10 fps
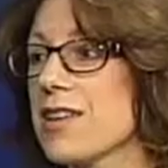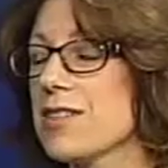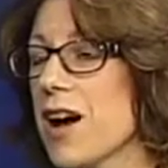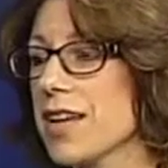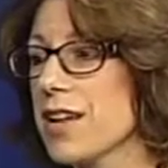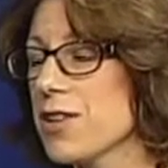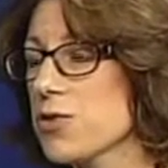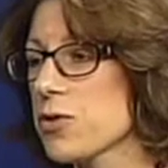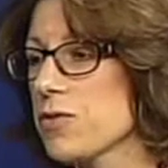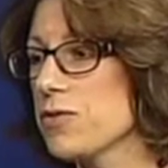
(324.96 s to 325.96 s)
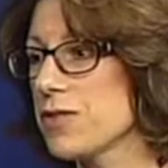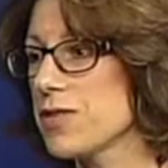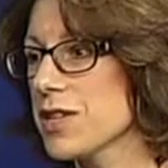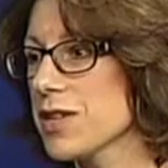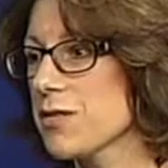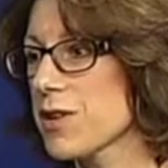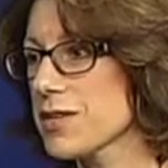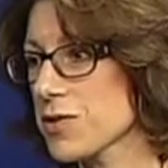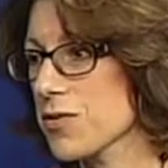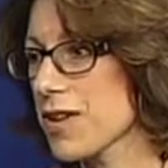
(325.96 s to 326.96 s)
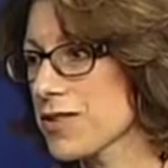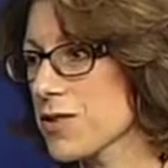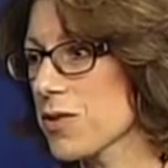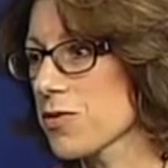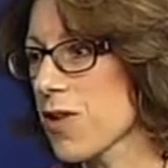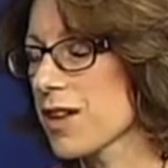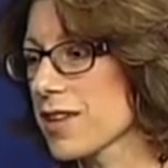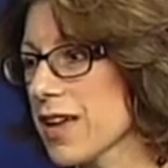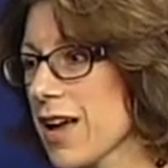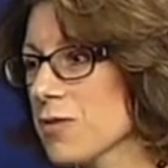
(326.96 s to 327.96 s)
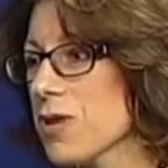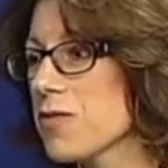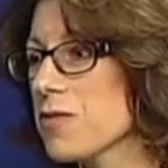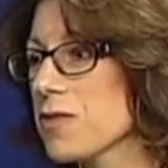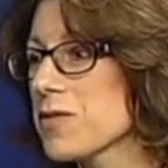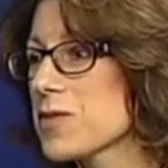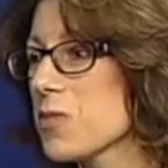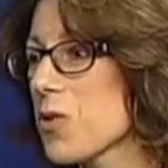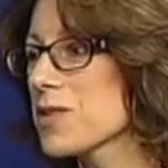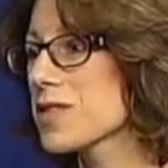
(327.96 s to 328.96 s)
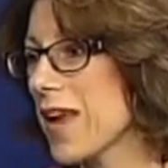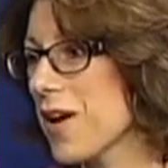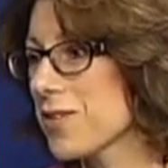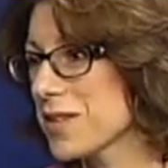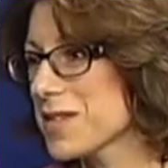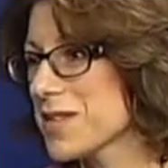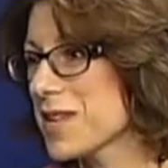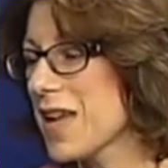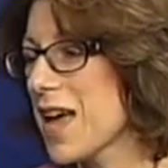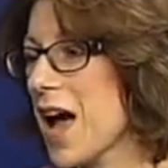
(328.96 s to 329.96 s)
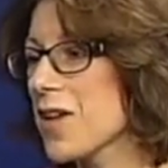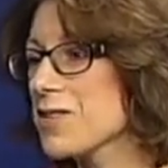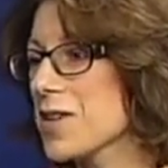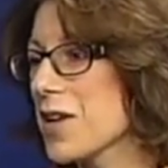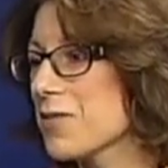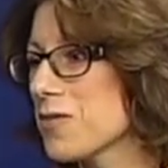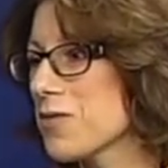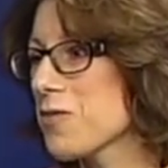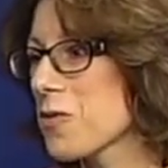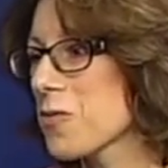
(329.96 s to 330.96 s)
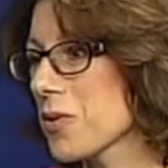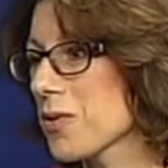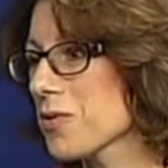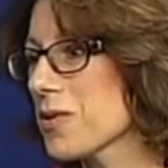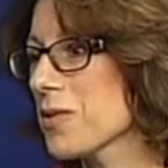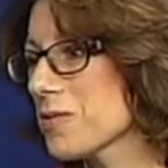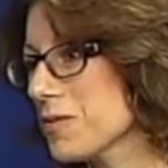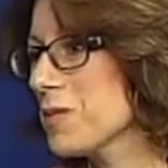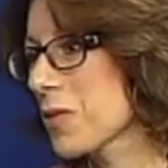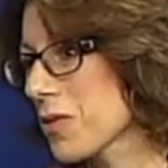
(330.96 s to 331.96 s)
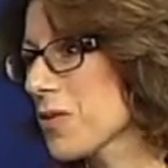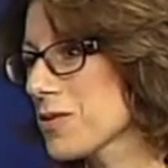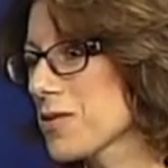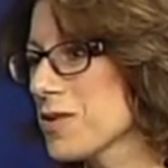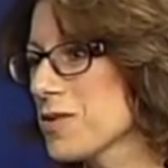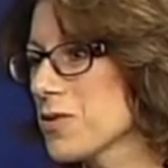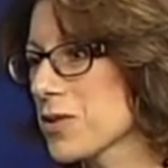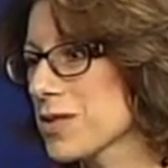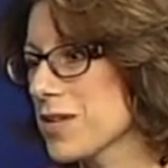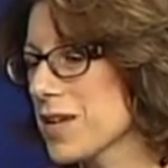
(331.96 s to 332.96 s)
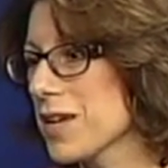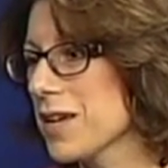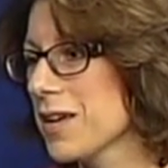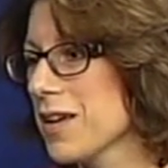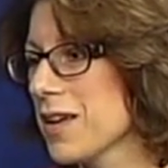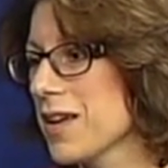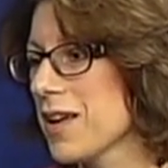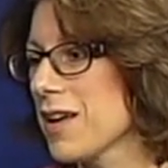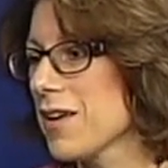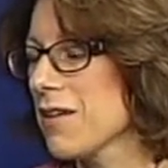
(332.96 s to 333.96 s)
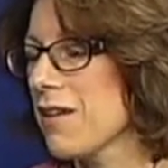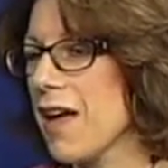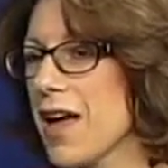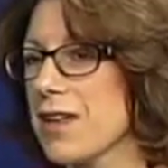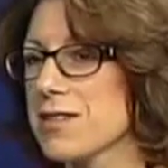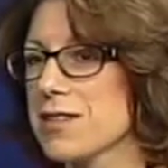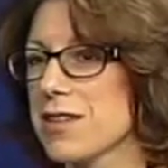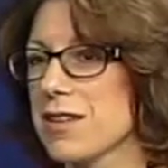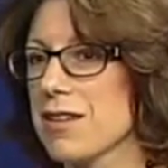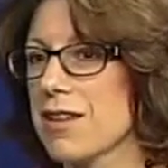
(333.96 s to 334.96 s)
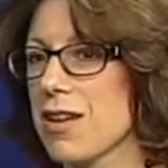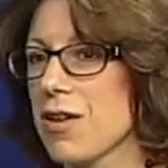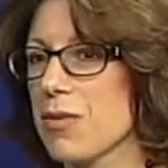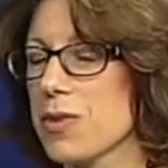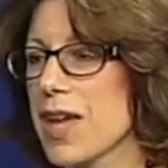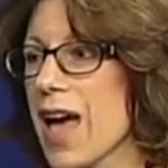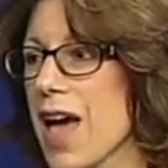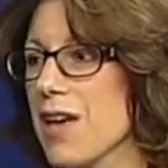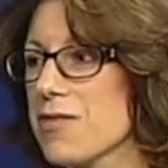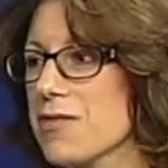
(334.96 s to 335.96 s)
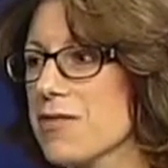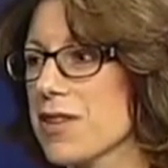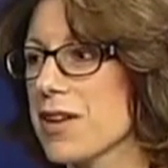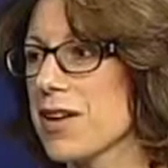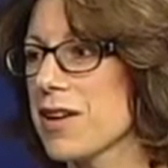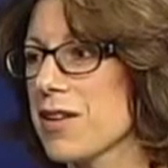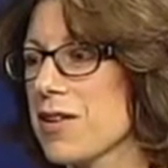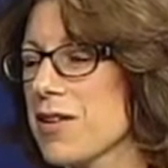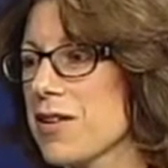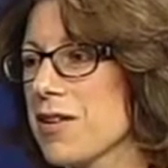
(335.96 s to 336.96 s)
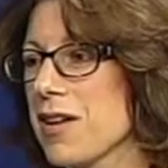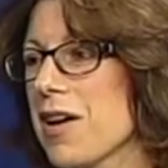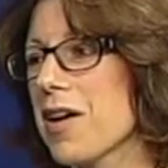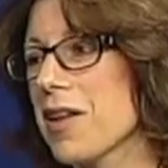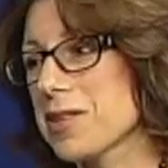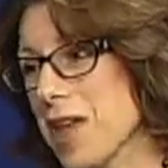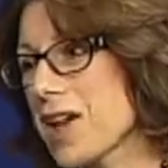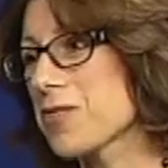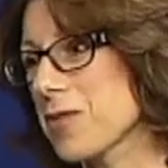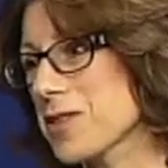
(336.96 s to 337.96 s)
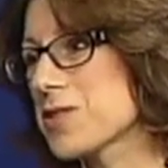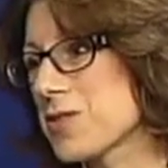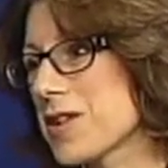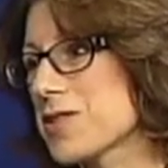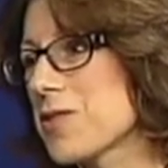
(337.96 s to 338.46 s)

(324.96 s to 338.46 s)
950 restaurants are in Rockland County. We have one of the smallest counties outside of the four bur- the, the boroughs of the New right, York City. Right. And we have a lot of restaurants.